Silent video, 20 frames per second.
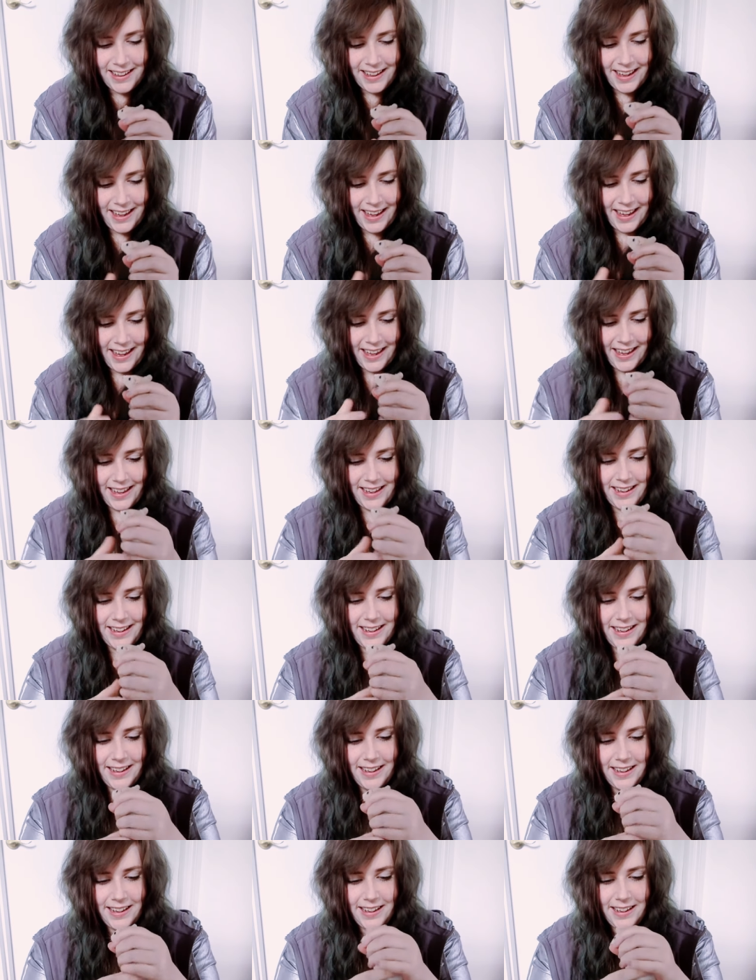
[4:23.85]
and
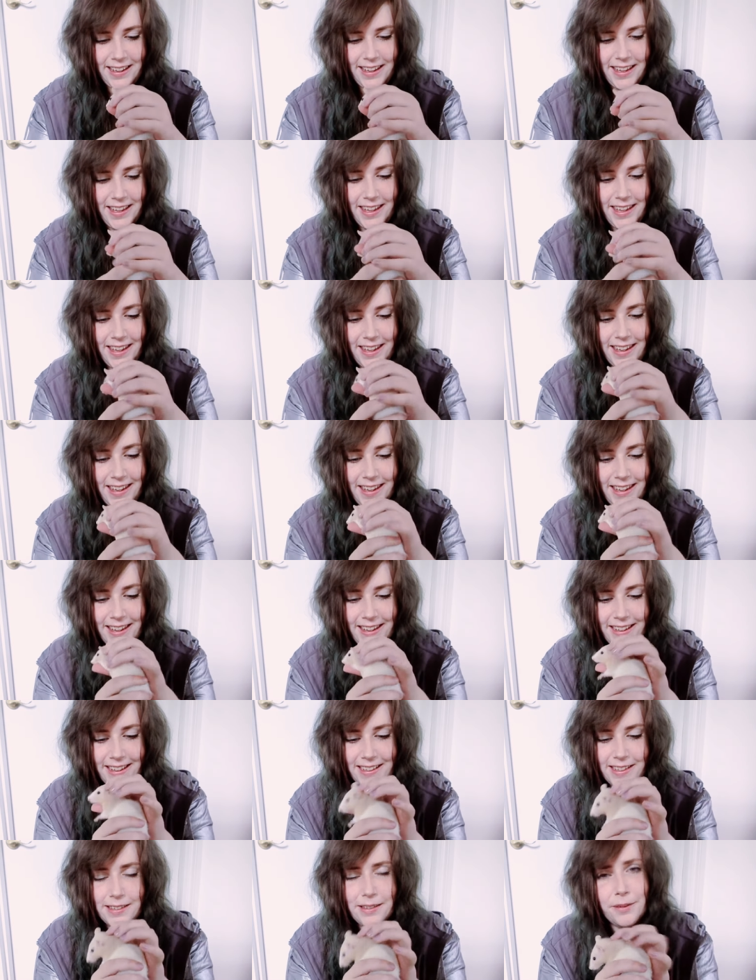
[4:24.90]
he
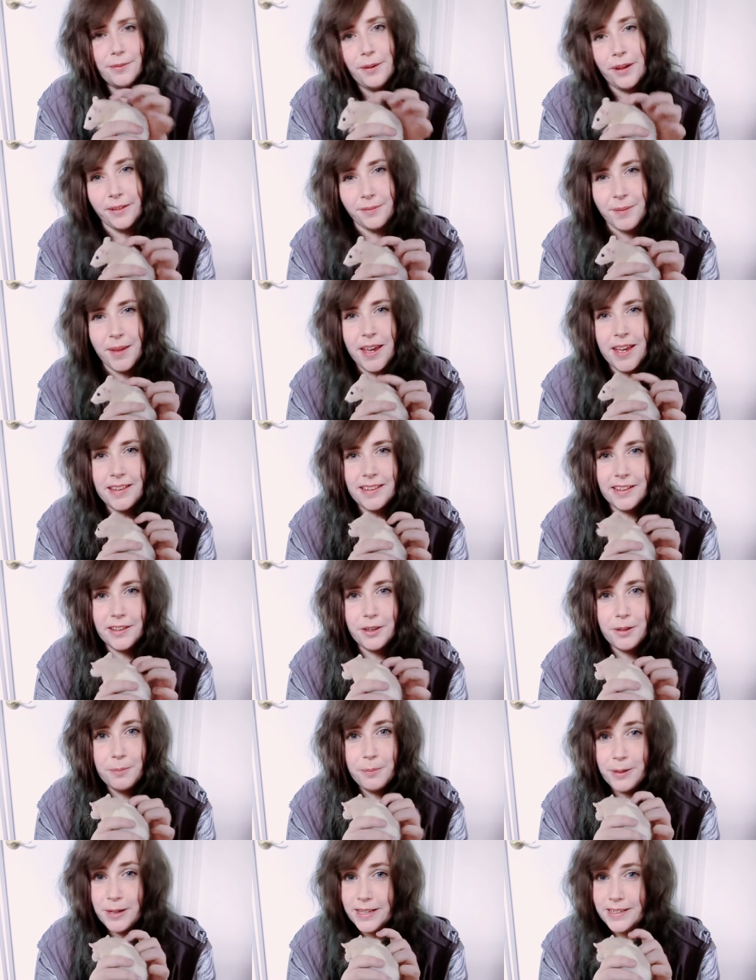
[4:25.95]
is, well, they
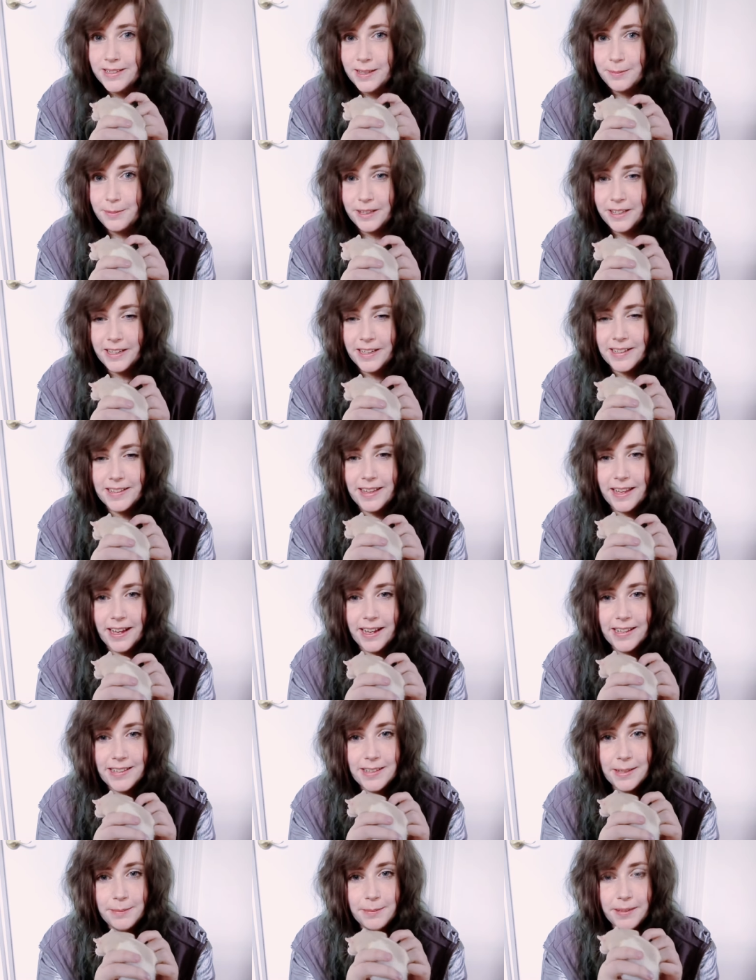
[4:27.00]
look pretty similar because they are
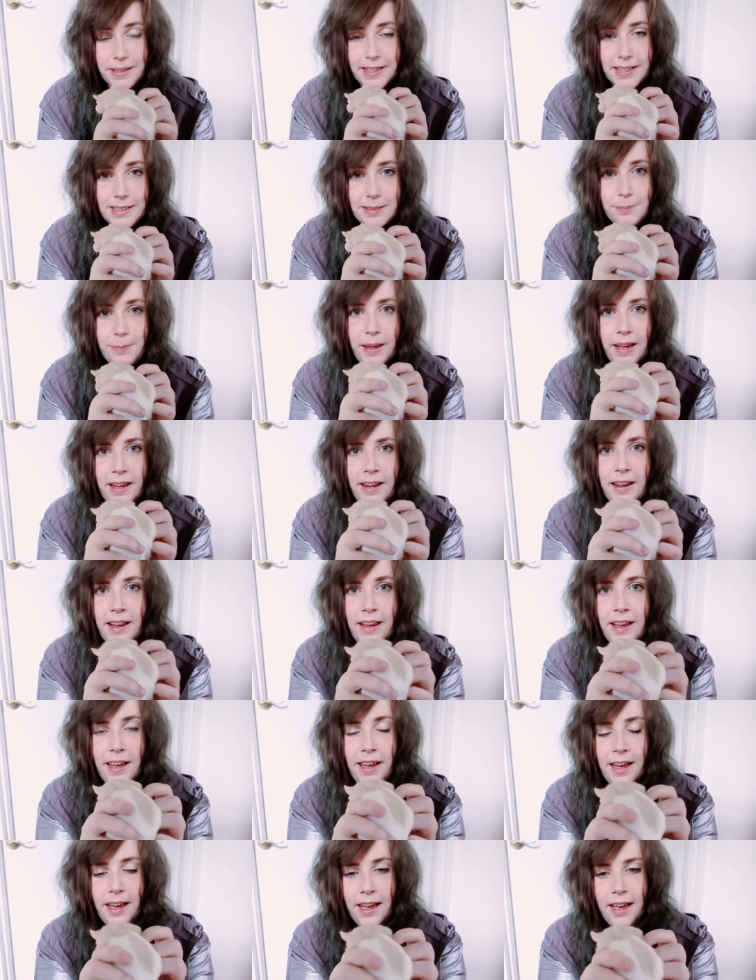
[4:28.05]
siblings, but
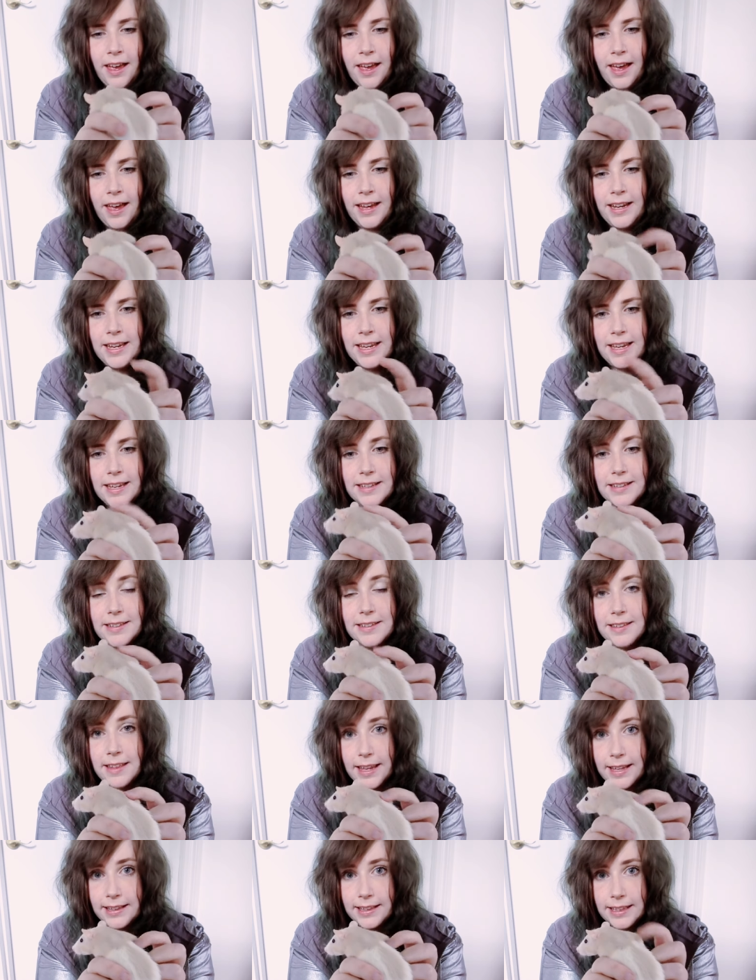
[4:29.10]
Honey is
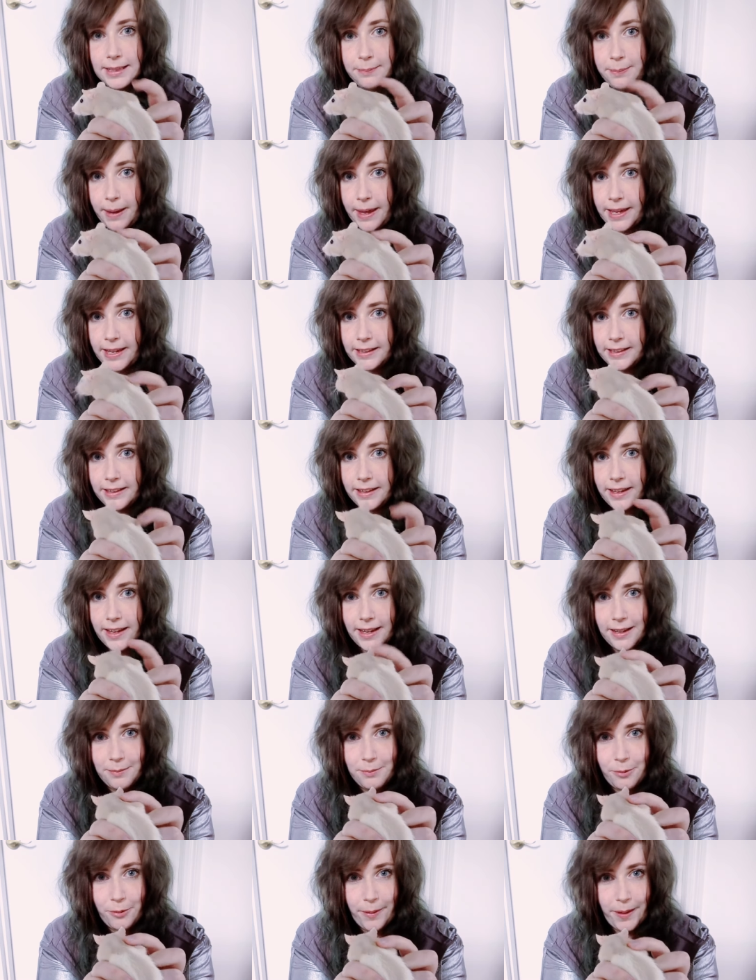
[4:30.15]
slightly paler
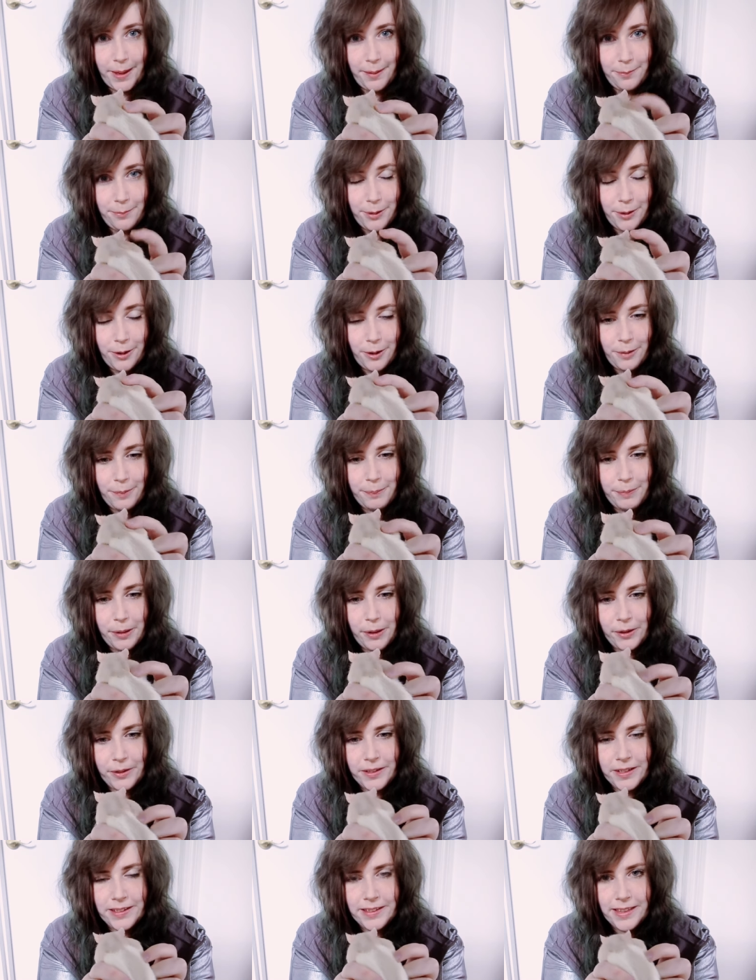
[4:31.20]
and more apricot
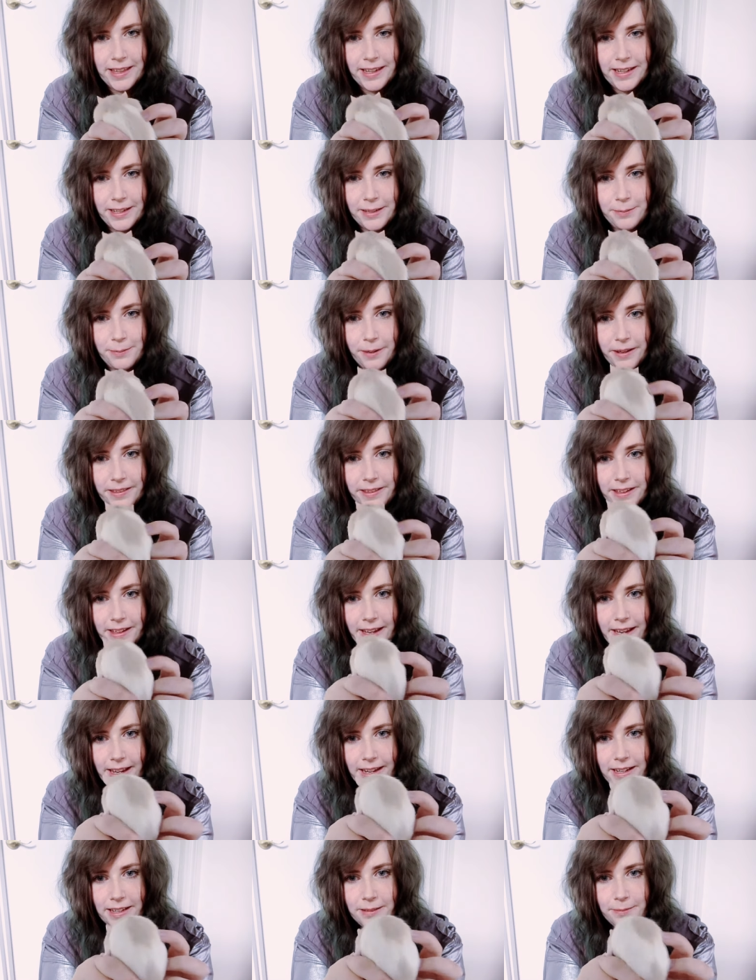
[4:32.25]
blonde than his brother,
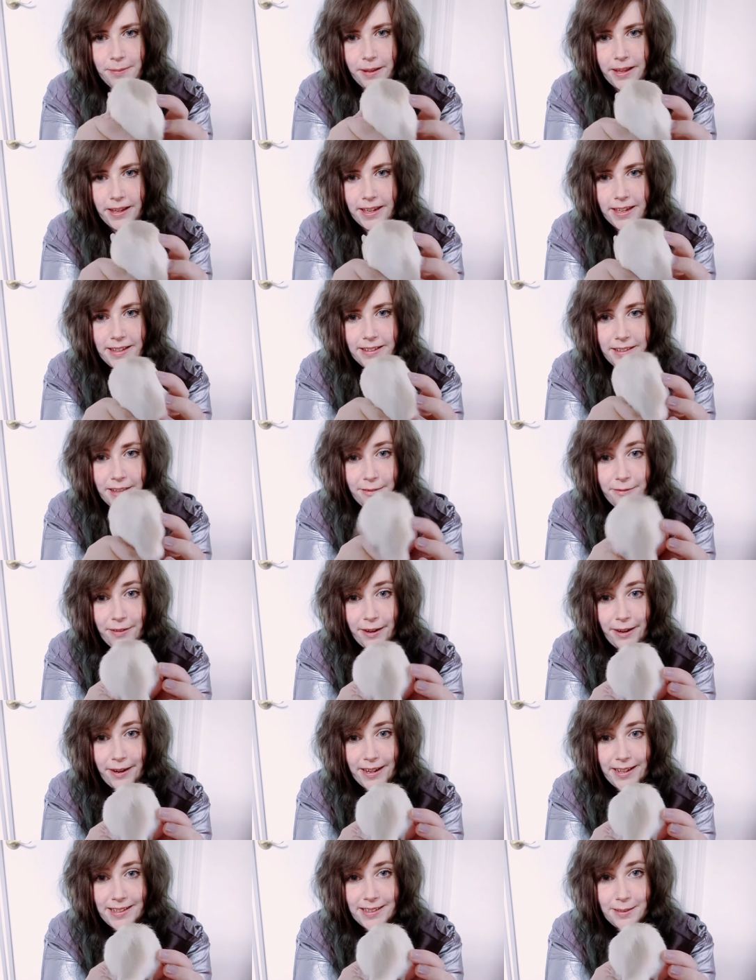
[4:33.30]
and his markings are
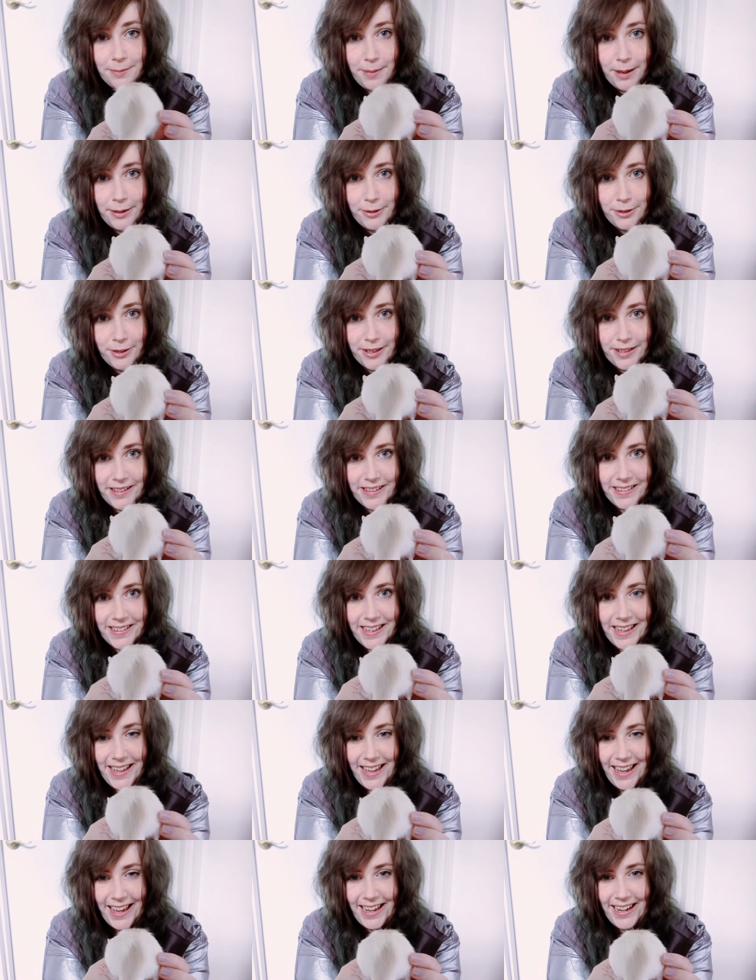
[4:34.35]
very symmetrical.
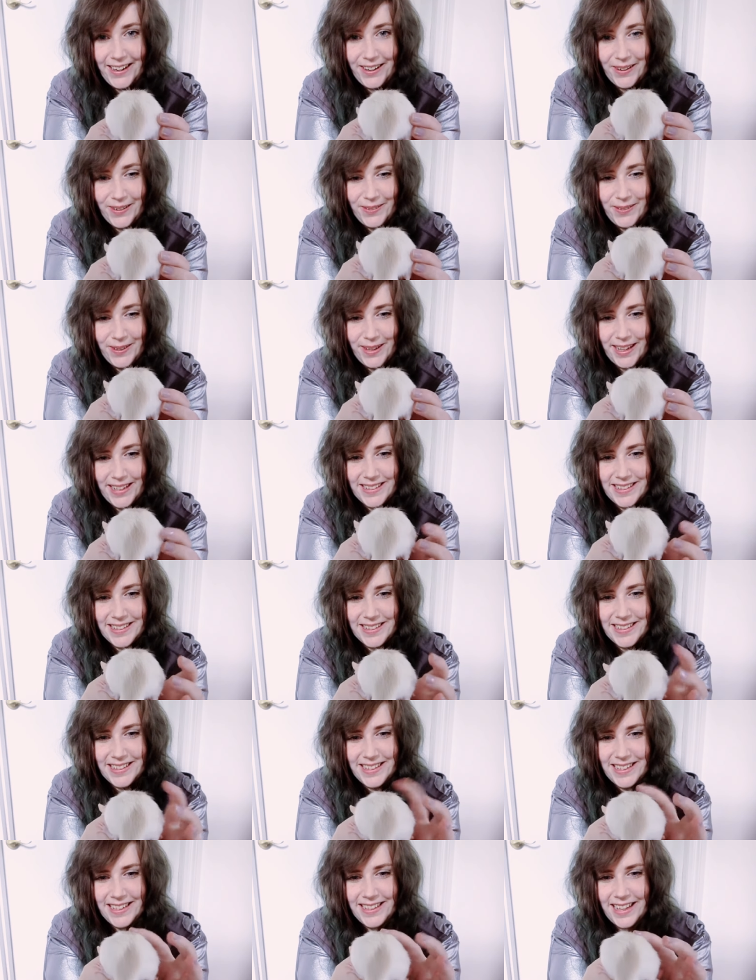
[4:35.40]
I don't know if you guys can
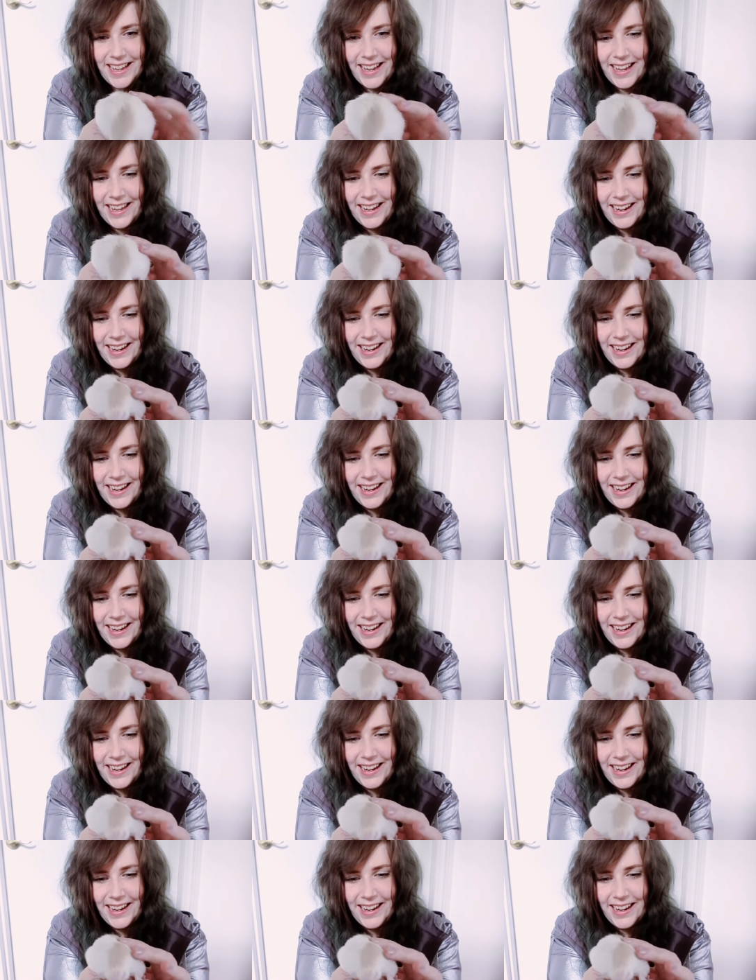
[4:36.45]
see that.